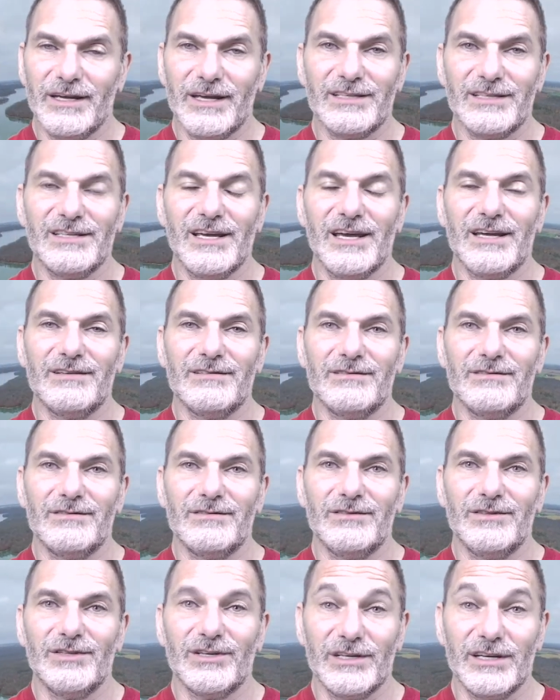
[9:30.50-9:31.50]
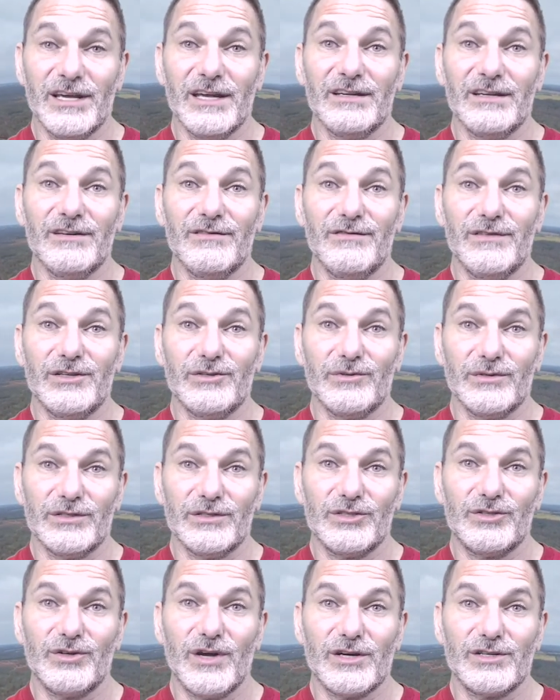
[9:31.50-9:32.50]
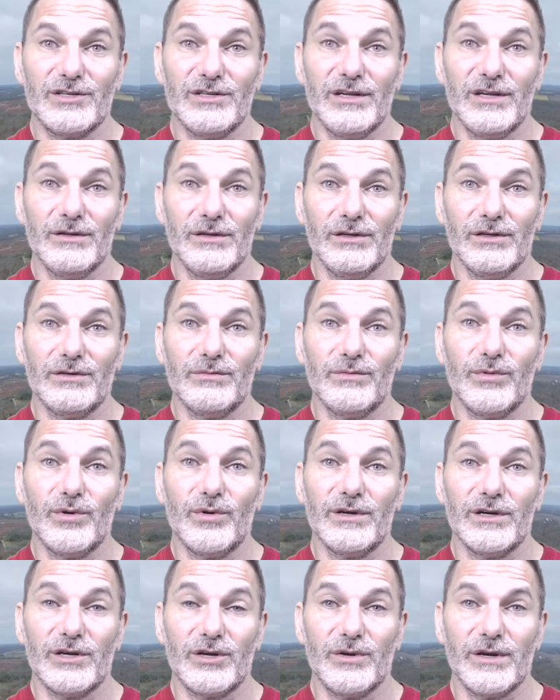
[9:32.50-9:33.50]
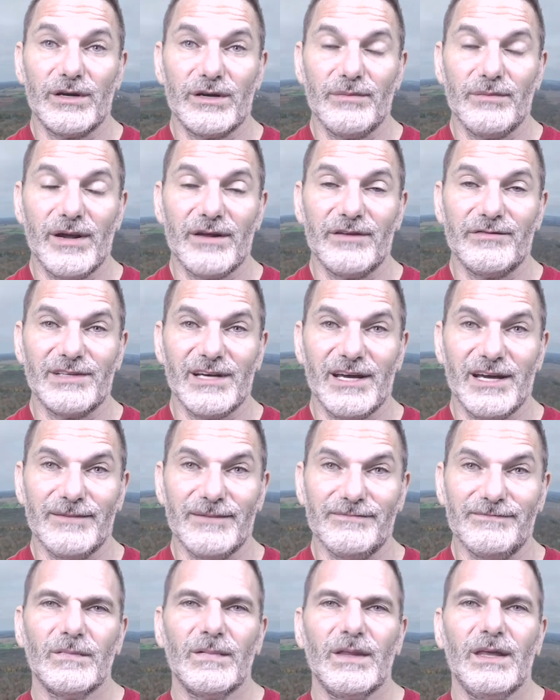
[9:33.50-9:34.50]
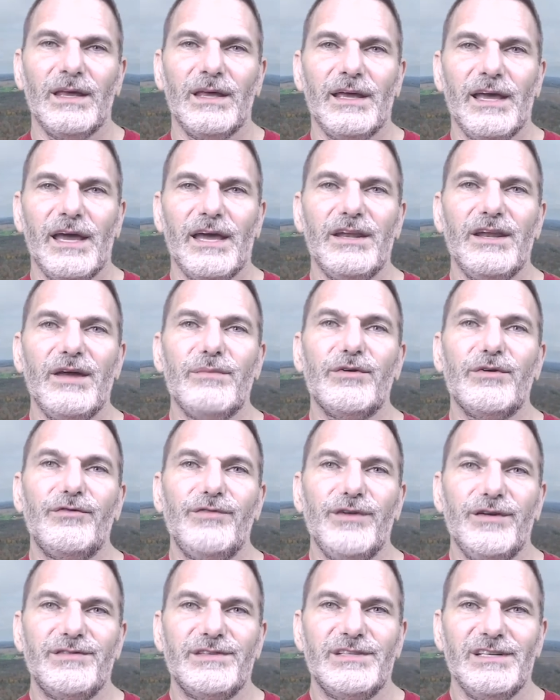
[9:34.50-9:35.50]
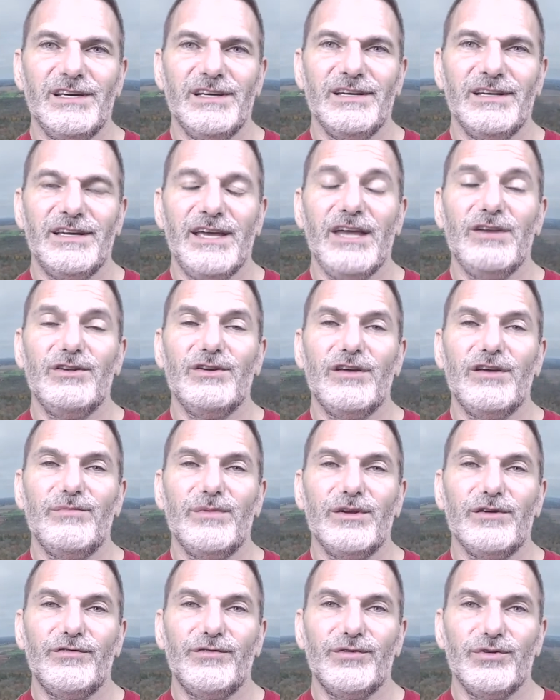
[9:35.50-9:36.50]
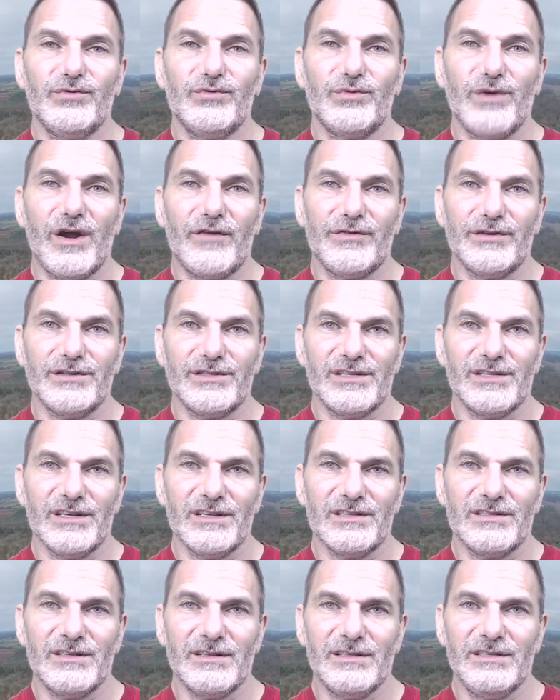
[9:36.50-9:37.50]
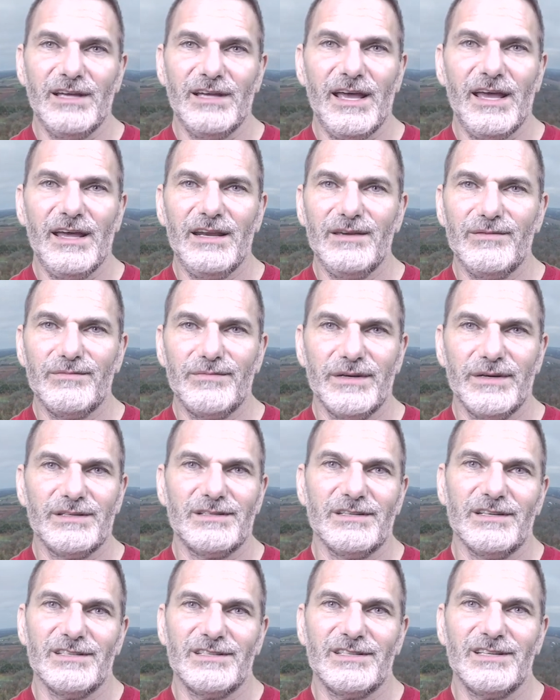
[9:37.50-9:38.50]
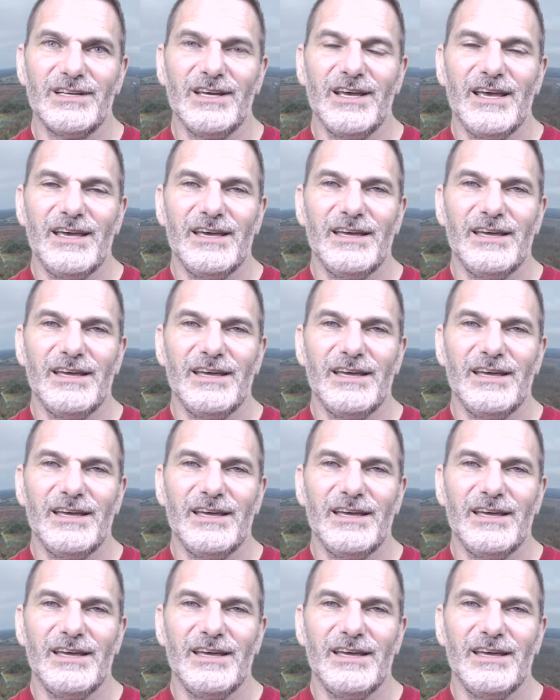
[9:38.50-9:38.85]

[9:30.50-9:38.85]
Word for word: like I said, you're going to get individual instruction and learn more in a quicker amount of time. And number 15, can you give me a few references? In any business,